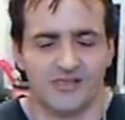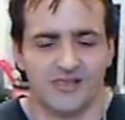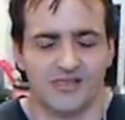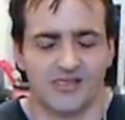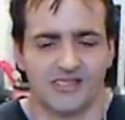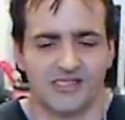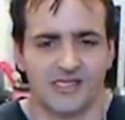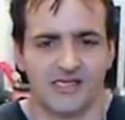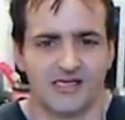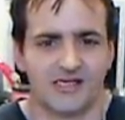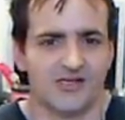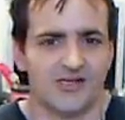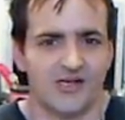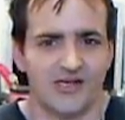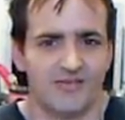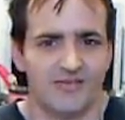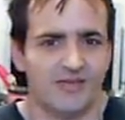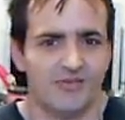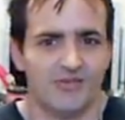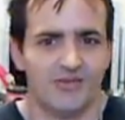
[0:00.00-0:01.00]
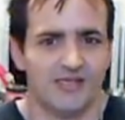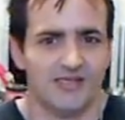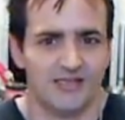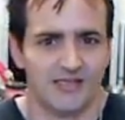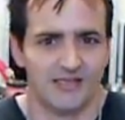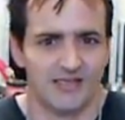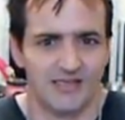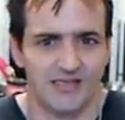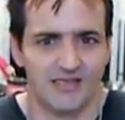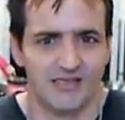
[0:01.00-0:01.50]
It's like a lot of people
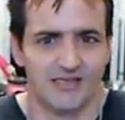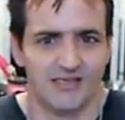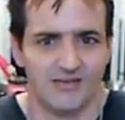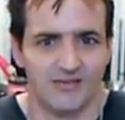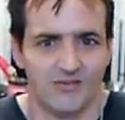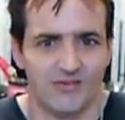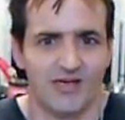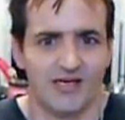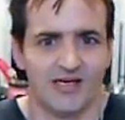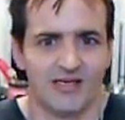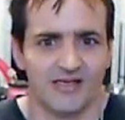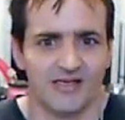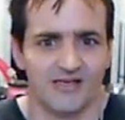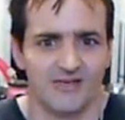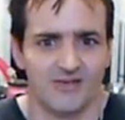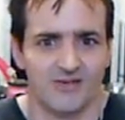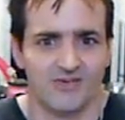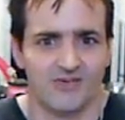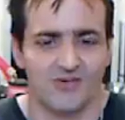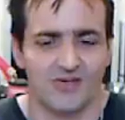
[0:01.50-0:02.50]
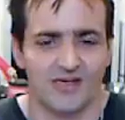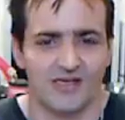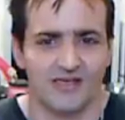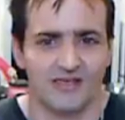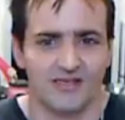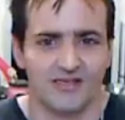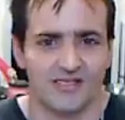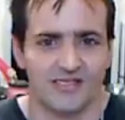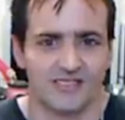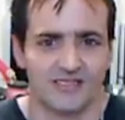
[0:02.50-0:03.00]
didn't get it. Why?
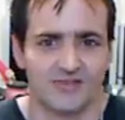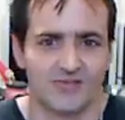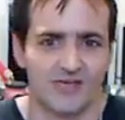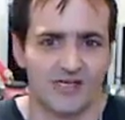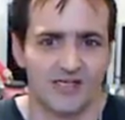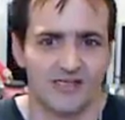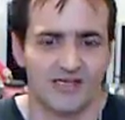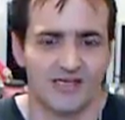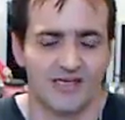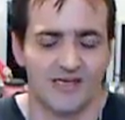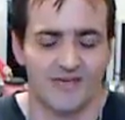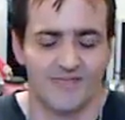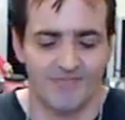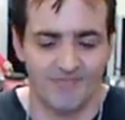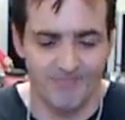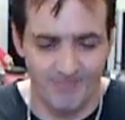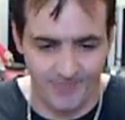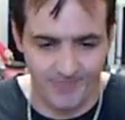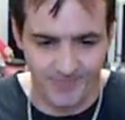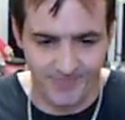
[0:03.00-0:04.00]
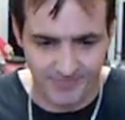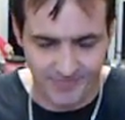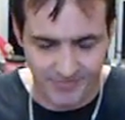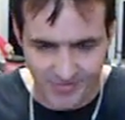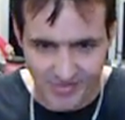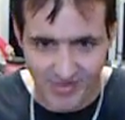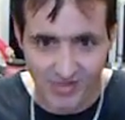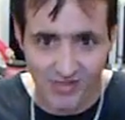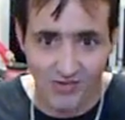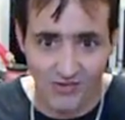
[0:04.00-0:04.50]
Why this? Why that?
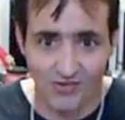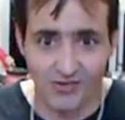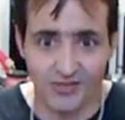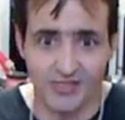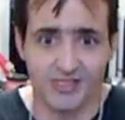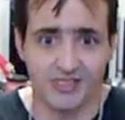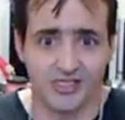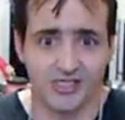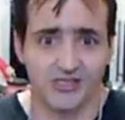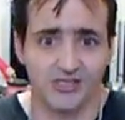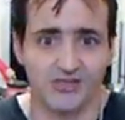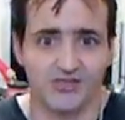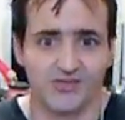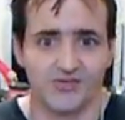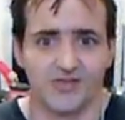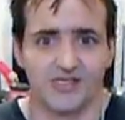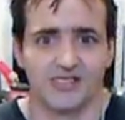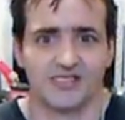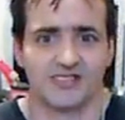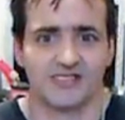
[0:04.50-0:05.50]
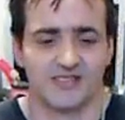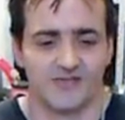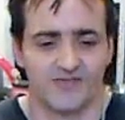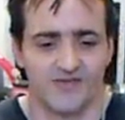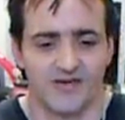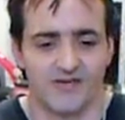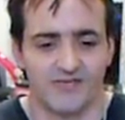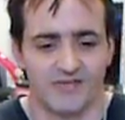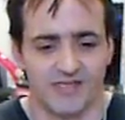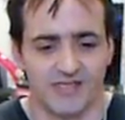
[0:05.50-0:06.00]
Well, there's huge reasons
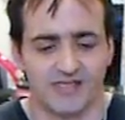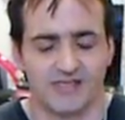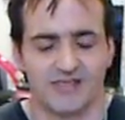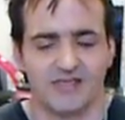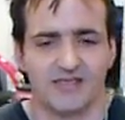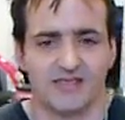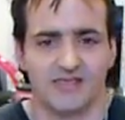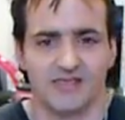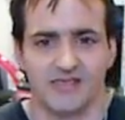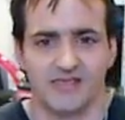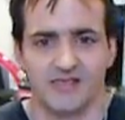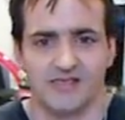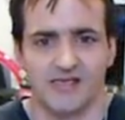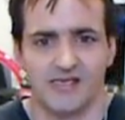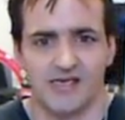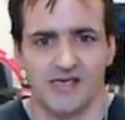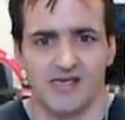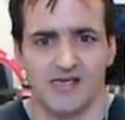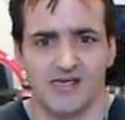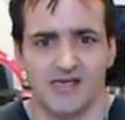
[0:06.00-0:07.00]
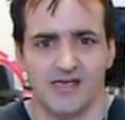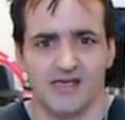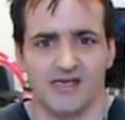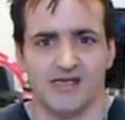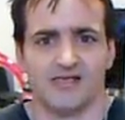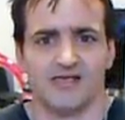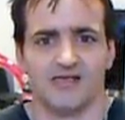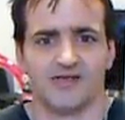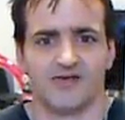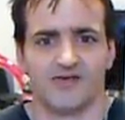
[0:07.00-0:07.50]
for everything they did.
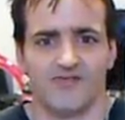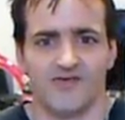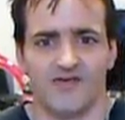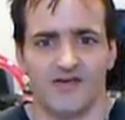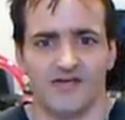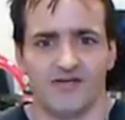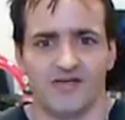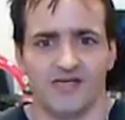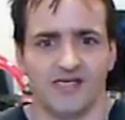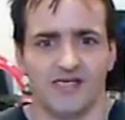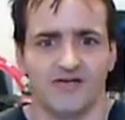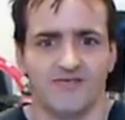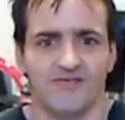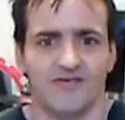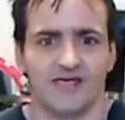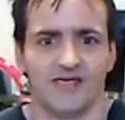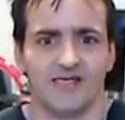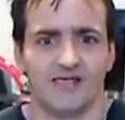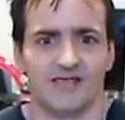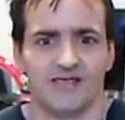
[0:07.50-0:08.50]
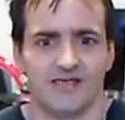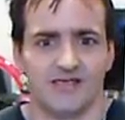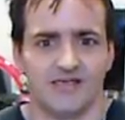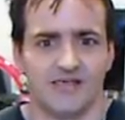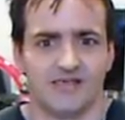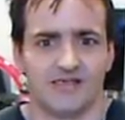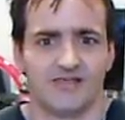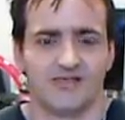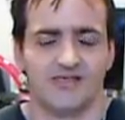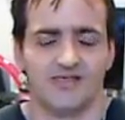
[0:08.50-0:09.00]
And it's a very innovative and
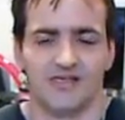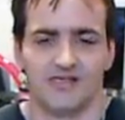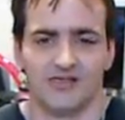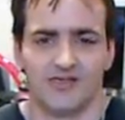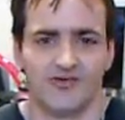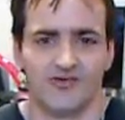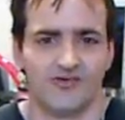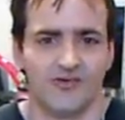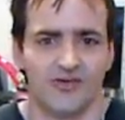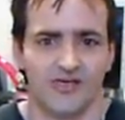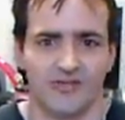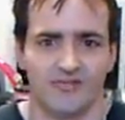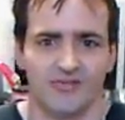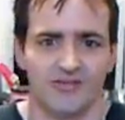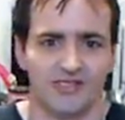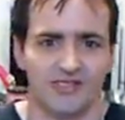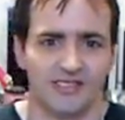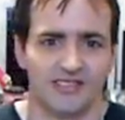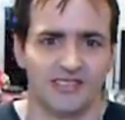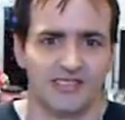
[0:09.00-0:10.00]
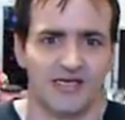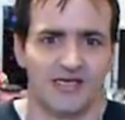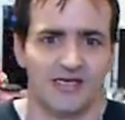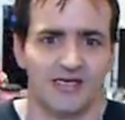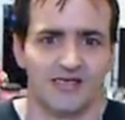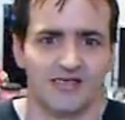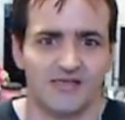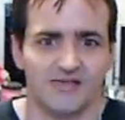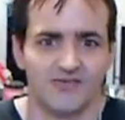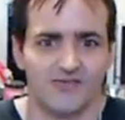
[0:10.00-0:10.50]
an incredible
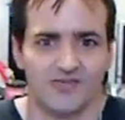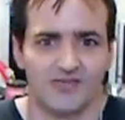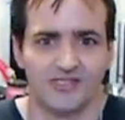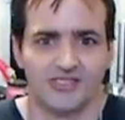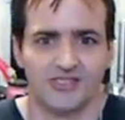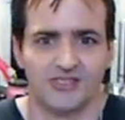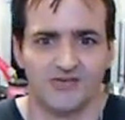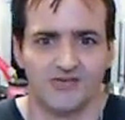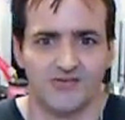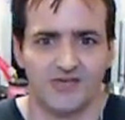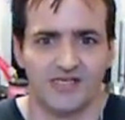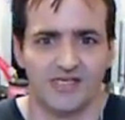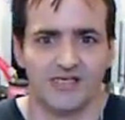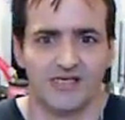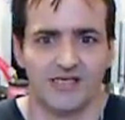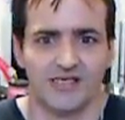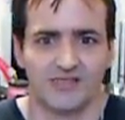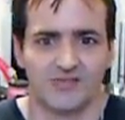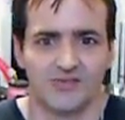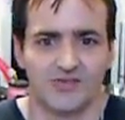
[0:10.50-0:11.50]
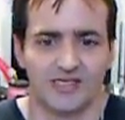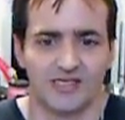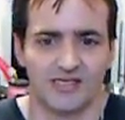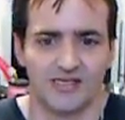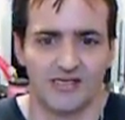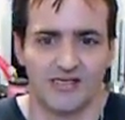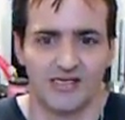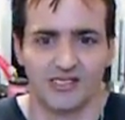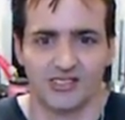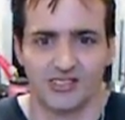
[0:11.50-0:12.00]
design once you realize what it
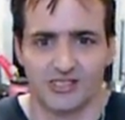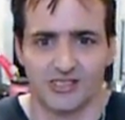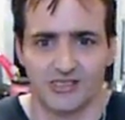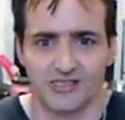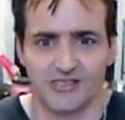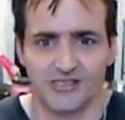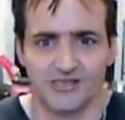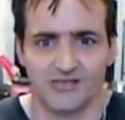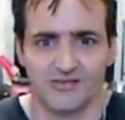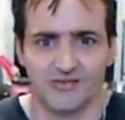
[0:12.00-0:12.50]
can actually do.